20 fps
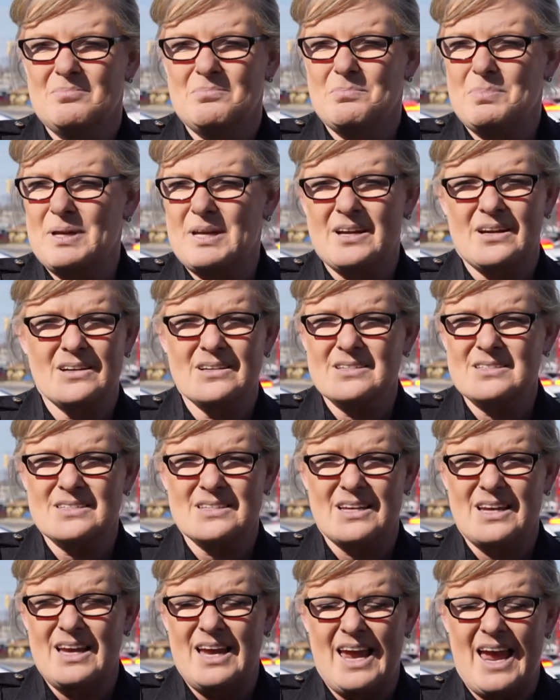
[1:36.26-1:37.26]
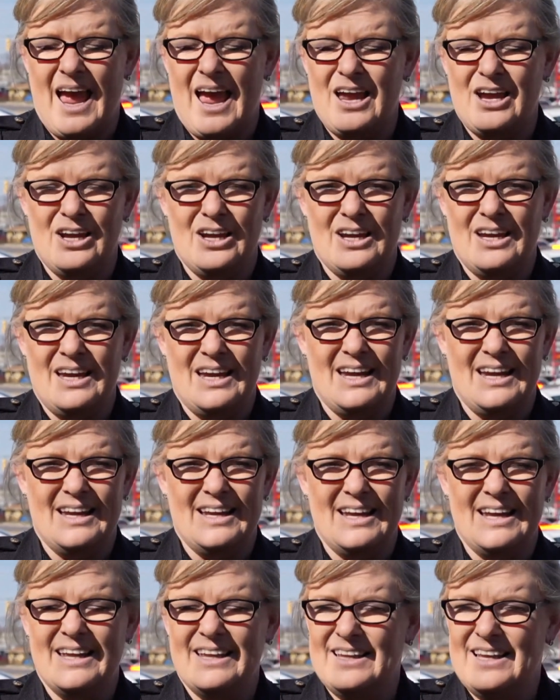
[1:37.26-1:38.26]
because
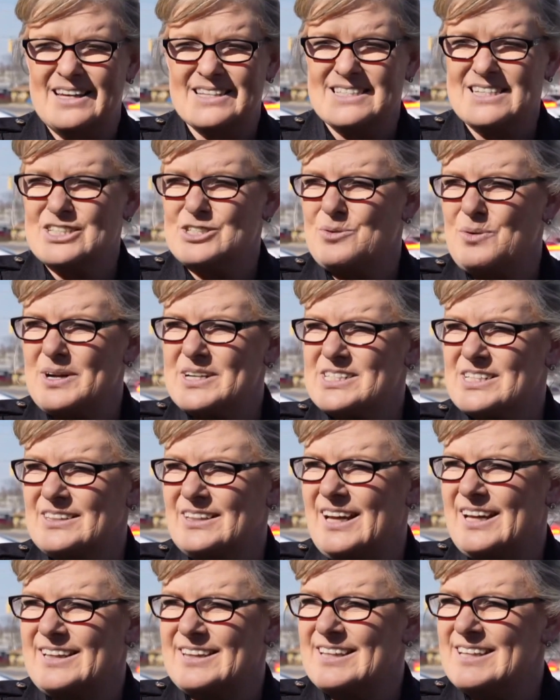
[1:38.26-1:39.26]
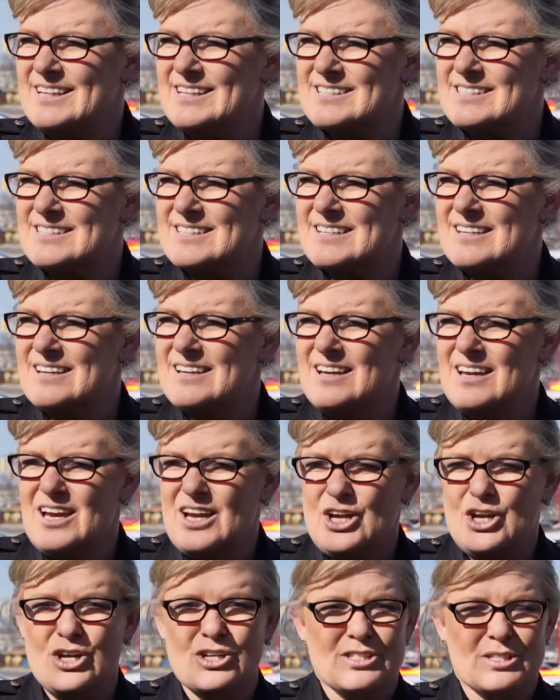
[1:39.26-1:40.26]
a situation like this,
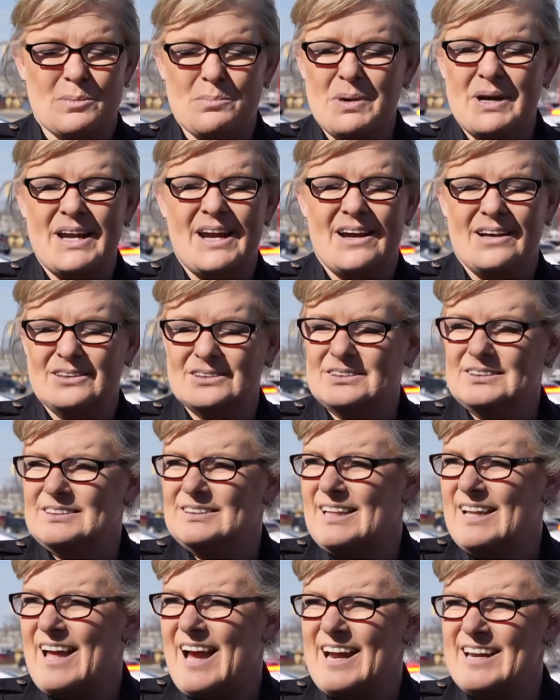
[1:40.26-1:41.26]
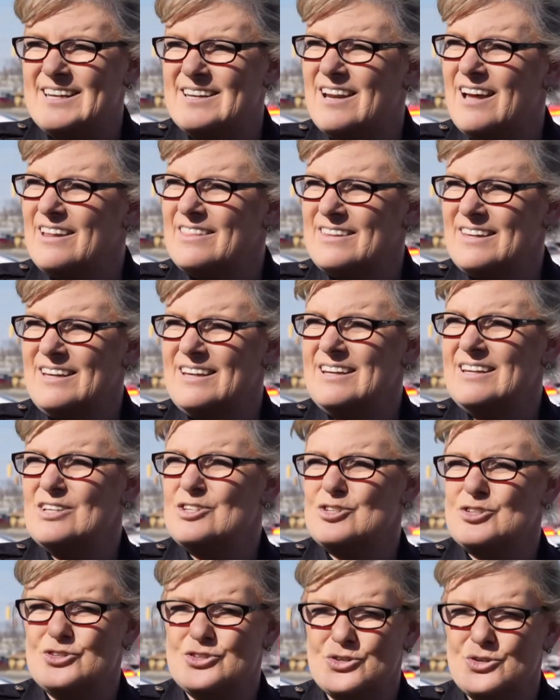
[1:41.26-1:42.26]
somebody else that had nothing
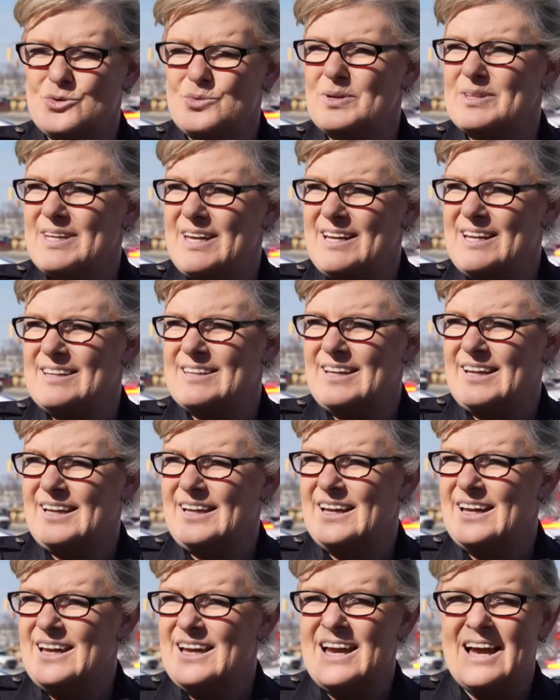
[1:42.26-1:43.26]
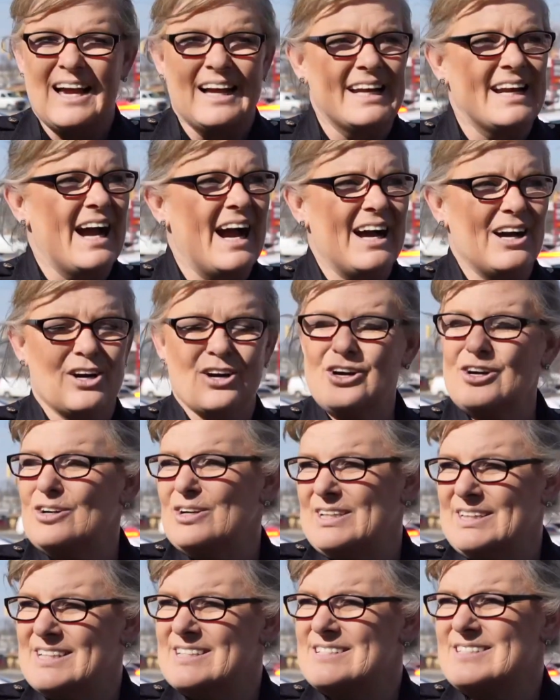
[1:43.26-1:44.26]
to do with anything got hurt
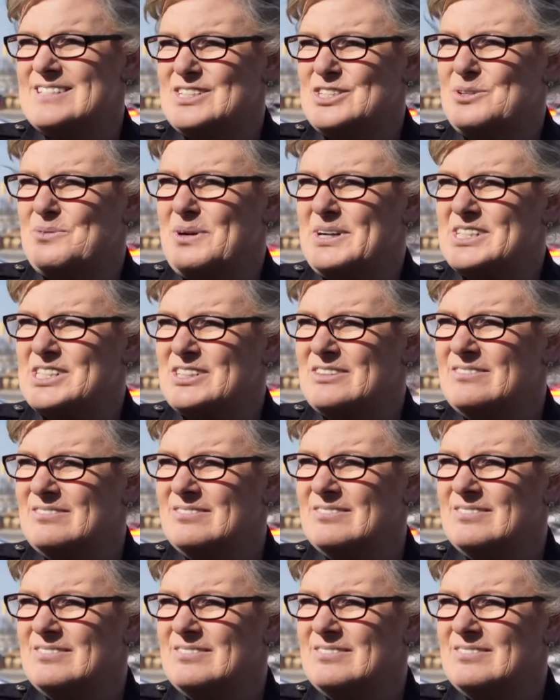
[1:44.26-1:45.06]
in this situation.